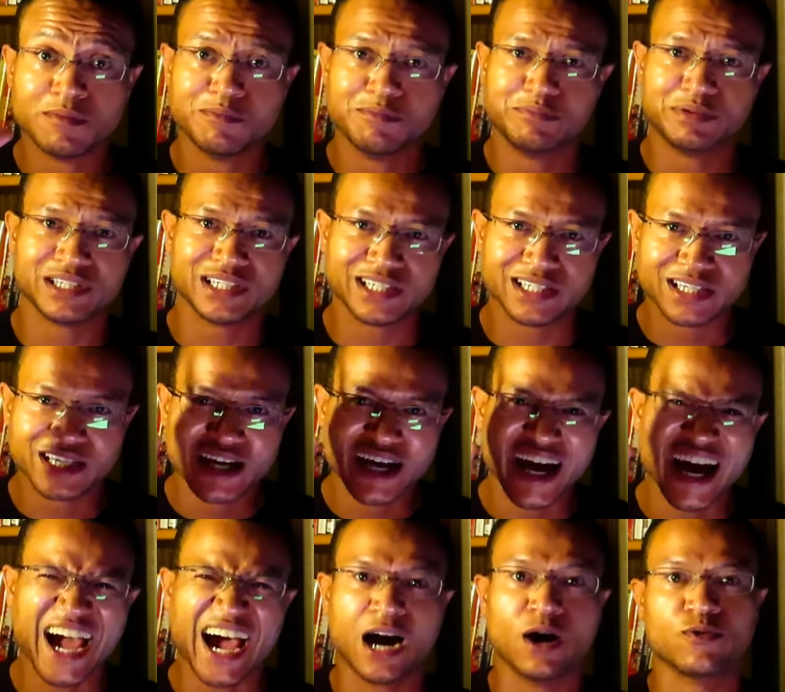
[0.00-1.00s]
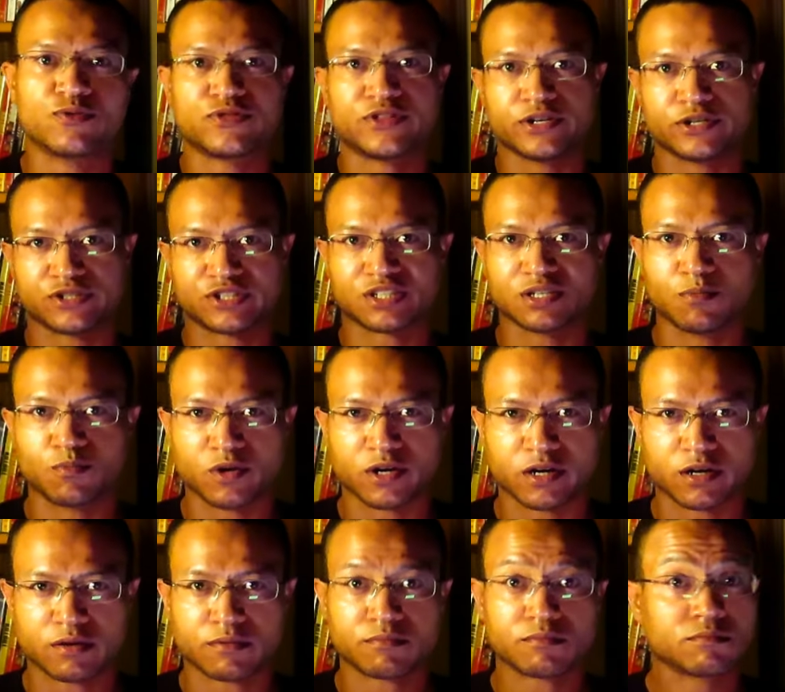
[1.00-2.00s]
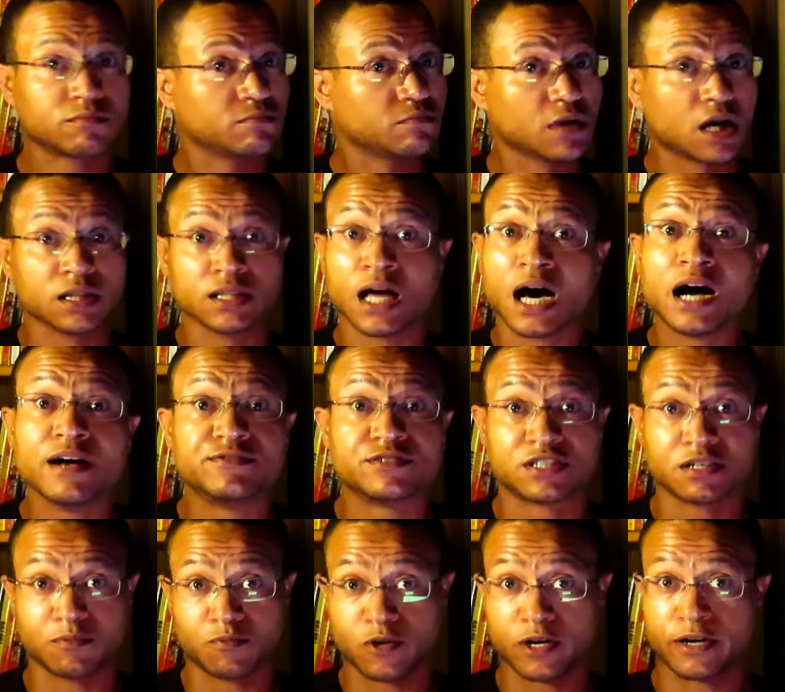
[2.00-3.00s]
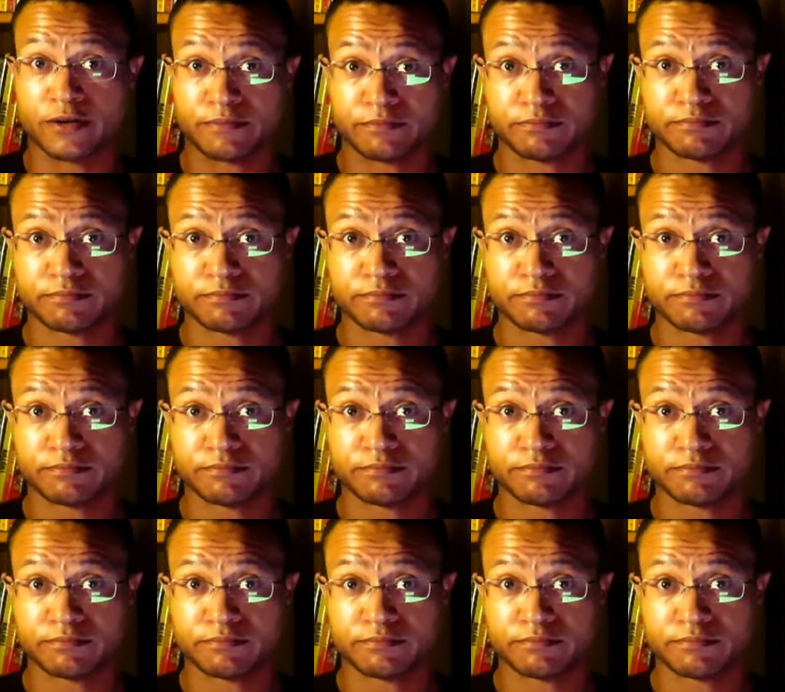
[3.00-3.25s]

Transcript: be out there somewhere, alive somewhere.